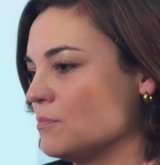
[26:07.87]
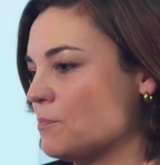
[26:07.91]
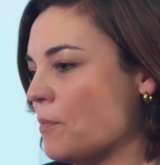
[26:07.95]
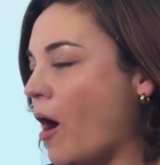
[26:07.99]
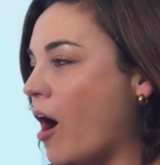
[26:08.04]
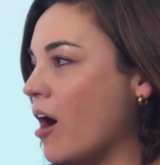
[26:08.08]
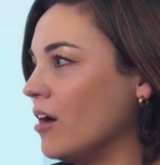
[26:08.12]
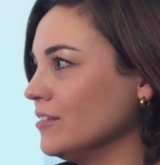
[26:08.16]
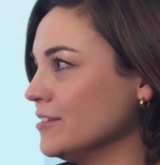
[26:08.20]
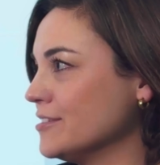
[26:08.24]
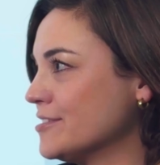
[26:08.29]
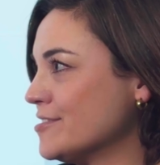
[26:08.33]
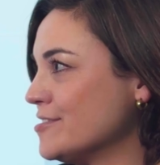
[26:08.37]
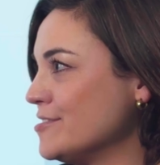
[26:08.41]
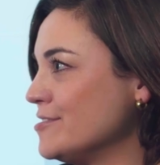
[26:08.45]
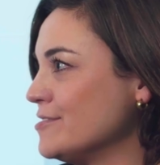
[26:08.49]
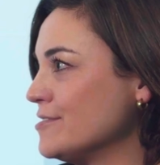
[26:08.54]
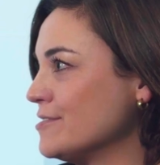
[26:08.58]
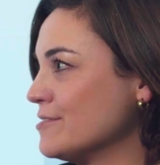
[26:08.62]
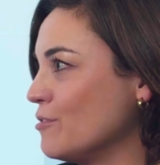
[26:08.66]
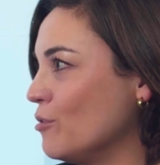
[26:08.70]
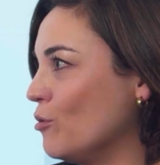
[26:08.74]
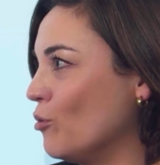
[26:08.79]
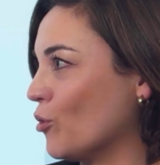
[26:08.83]

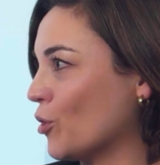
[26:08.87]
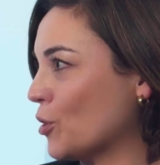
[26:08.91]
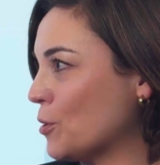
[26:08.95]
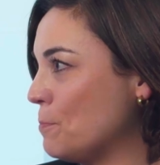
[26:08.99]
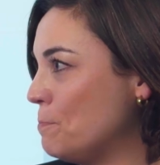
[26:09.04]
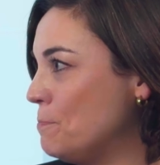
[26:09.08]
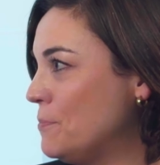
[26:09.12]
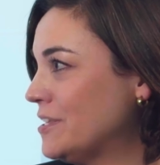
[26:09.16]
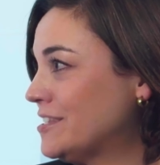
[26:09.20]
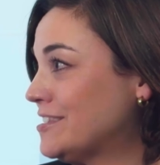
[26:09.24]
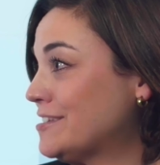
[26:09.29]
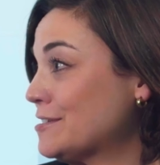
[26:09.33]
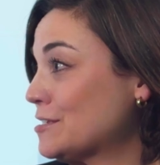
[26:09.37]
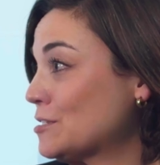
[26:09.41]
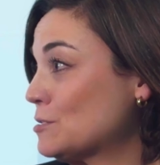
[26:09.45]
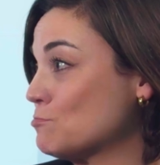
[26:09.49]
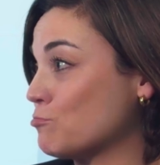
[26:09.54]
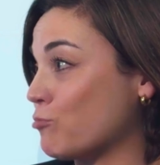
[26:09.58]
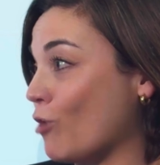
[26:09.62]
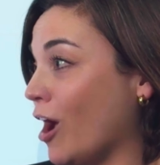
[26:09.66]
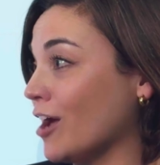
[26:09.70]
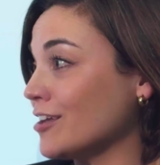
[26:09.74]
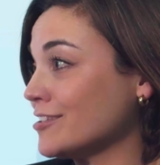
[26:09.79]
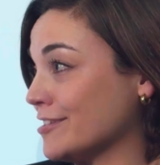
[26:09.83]
policy or business
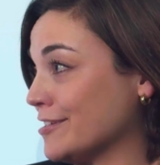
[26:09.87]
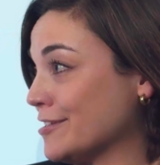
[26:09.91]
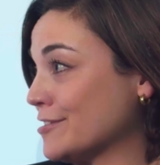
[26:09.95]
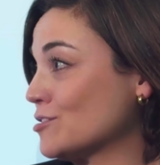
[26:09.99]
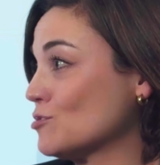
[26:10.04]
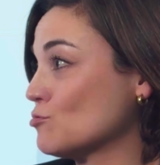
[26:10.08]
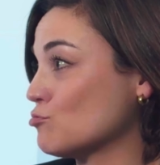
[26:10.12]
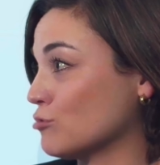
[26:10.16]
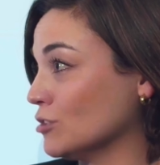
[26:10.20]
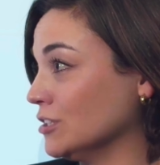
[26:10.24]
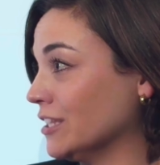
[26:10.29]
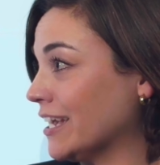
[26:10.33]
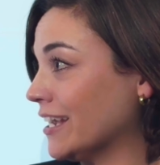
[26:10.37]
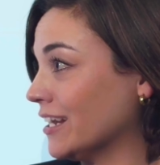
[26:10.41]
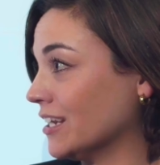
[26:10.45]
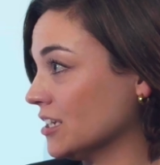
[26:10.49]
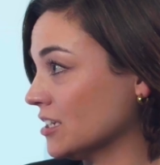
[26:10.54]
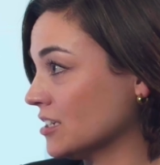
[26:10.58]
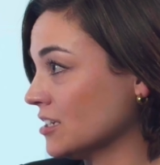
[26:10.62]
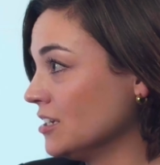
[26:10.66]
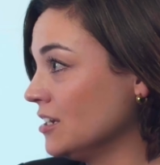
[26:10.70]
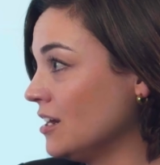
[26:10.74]
process related.